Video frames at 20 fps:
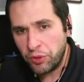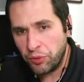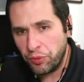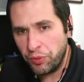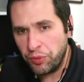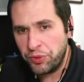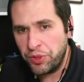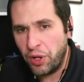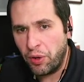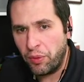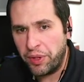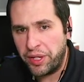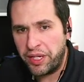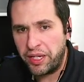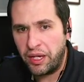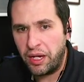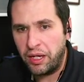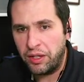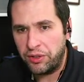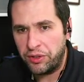crude
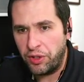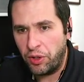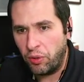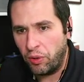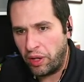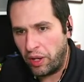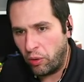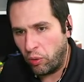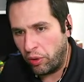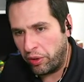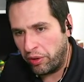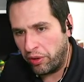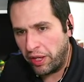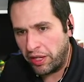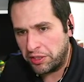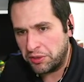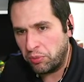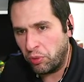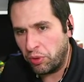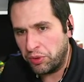going, uh, you know, oil
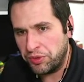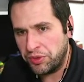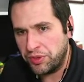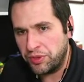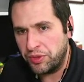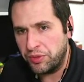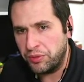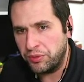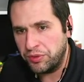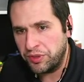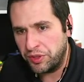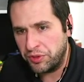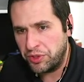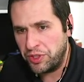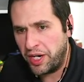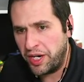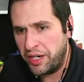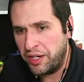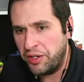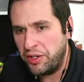exports to to
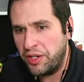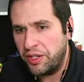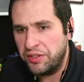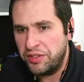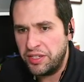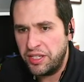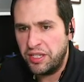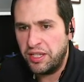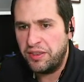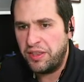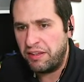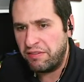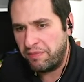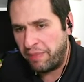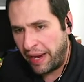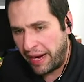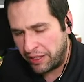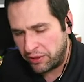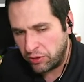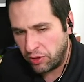China, you can see that they've
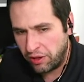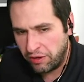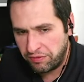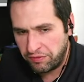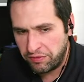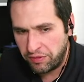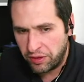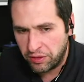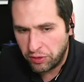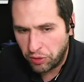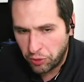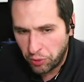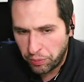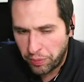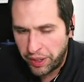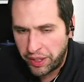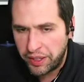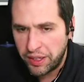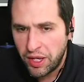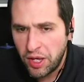backed off a little
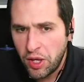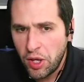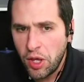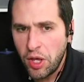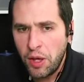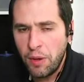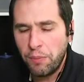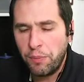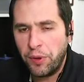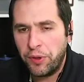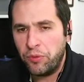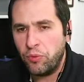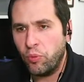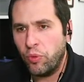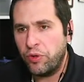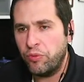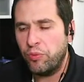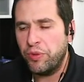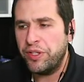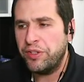bit. But
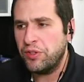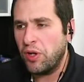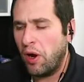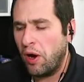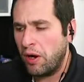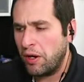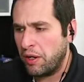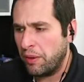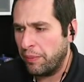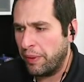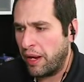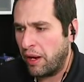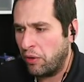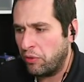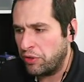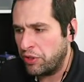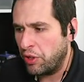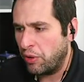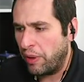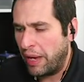when we talk
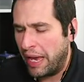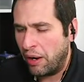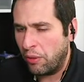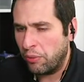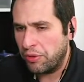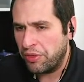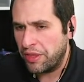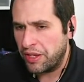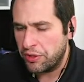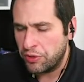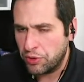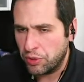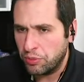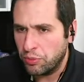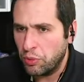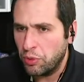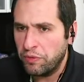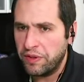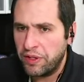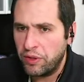about, you know, how things are
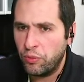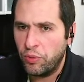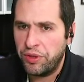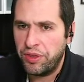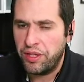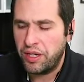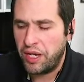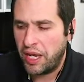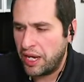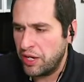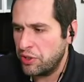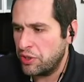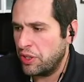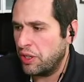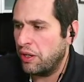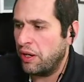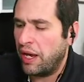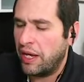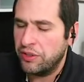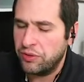moving within
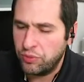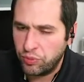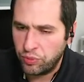Asia as